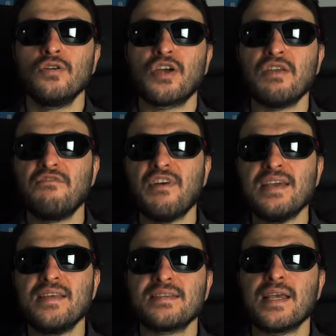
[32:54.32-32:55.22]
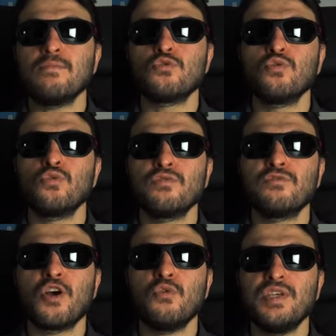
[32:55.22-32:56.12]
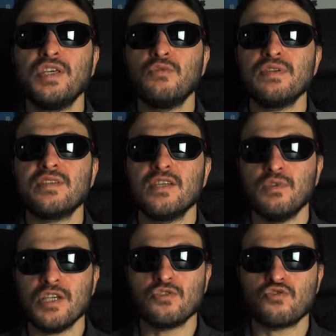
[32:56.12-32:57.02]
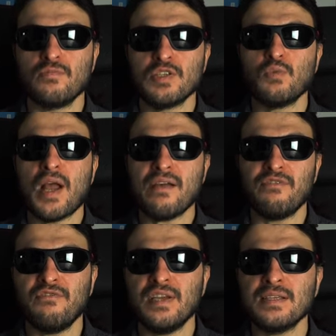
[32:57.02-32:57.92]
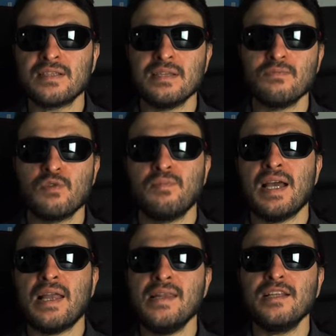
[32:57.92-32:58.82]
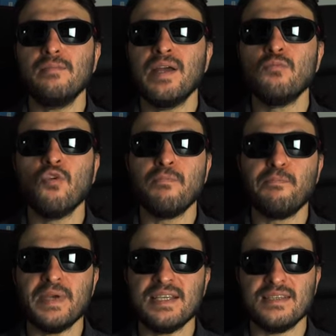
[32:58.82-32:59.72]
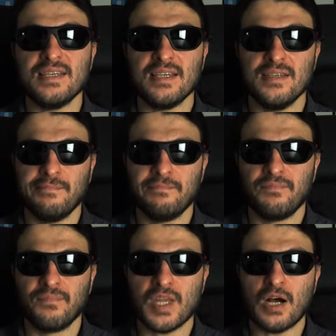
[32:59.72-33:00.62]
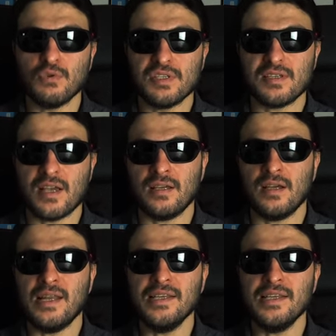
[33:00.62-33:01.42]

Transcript: convey the same sort of coherency with instruments, where everything seems to be a little bit more busy, I would say. A